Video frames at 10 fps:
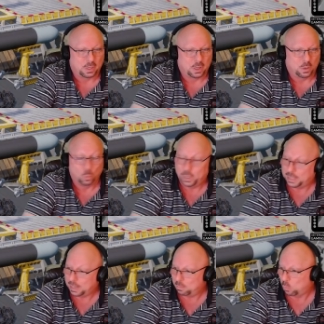We
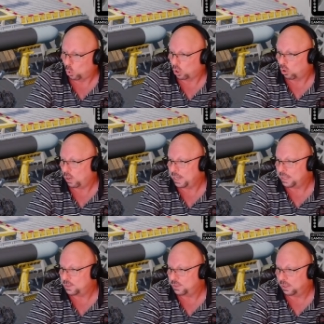get more
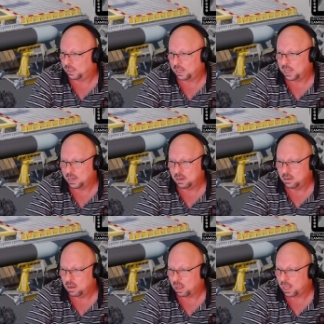credits. Again,
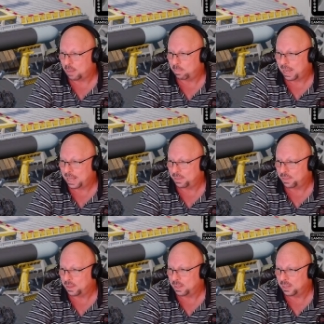not a bad
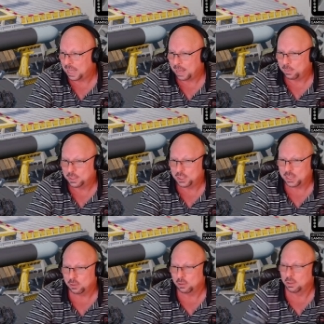thing. I would
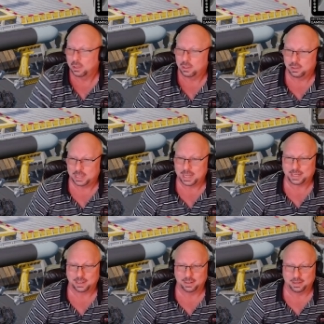still take
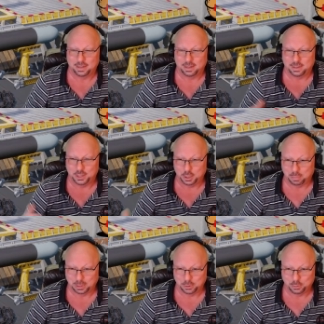the
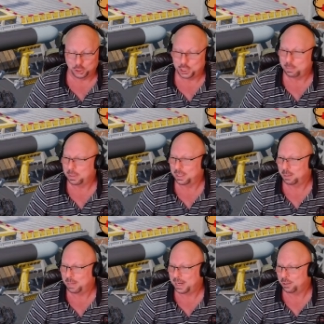blue shipping
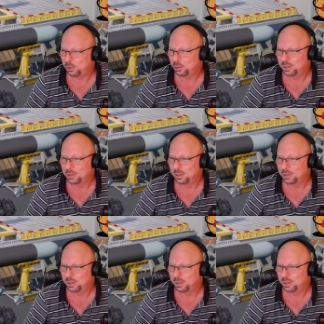commander,